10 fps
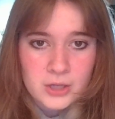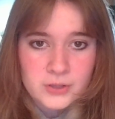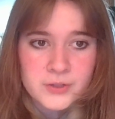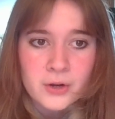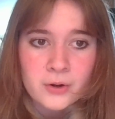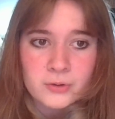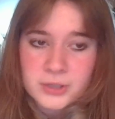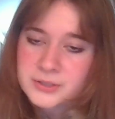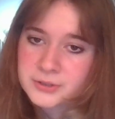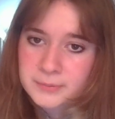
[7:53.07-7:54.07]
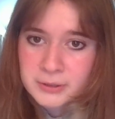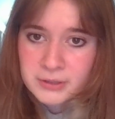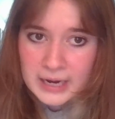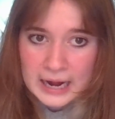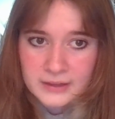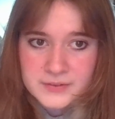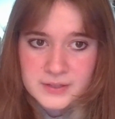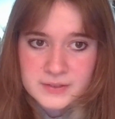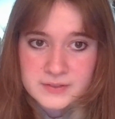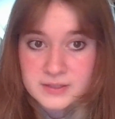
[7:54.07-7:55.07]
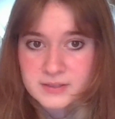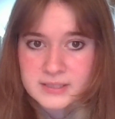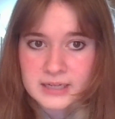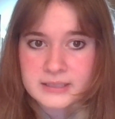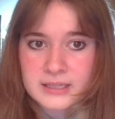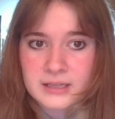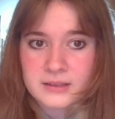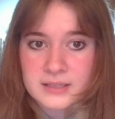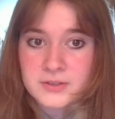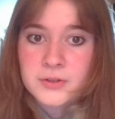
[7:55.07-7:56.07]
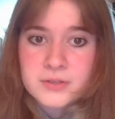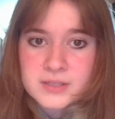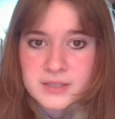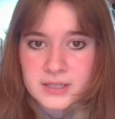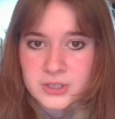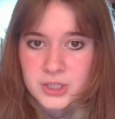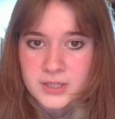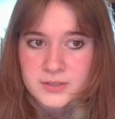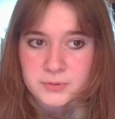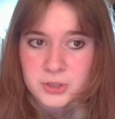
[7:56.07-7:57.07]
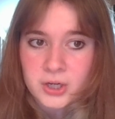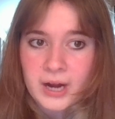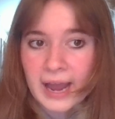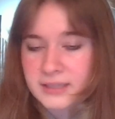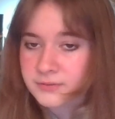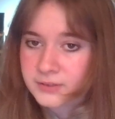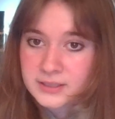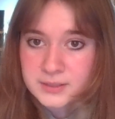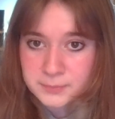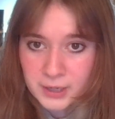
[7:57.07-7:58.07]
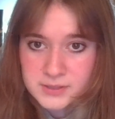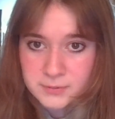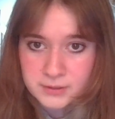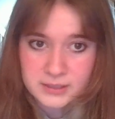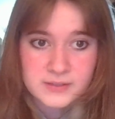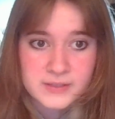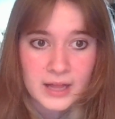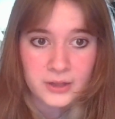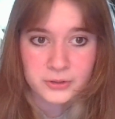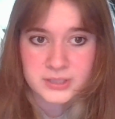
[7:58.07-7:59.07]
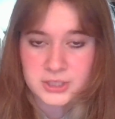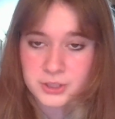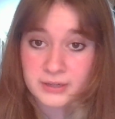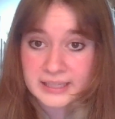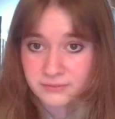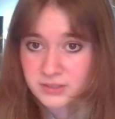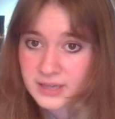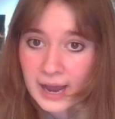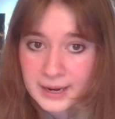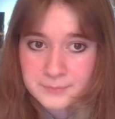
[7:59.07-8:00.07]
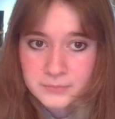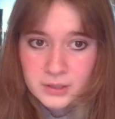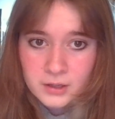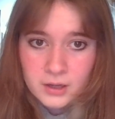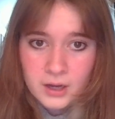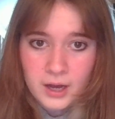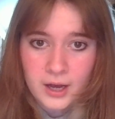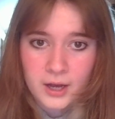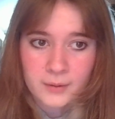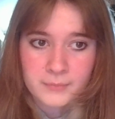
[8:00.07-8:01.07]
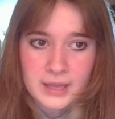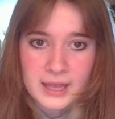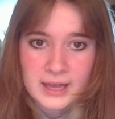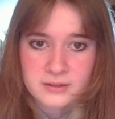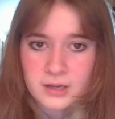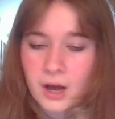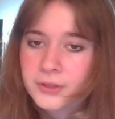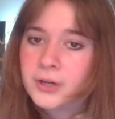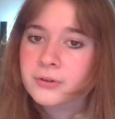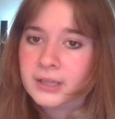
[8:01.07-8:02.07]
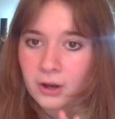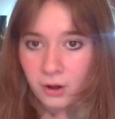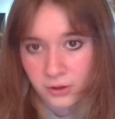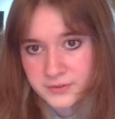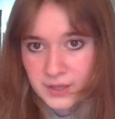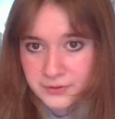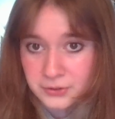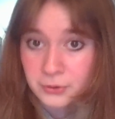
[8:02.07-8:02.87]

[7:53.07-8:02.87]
So transcriptome analysis is the technique that's used to study genes which are actively expressed within a cell or tissue at a given time. And although like all the cells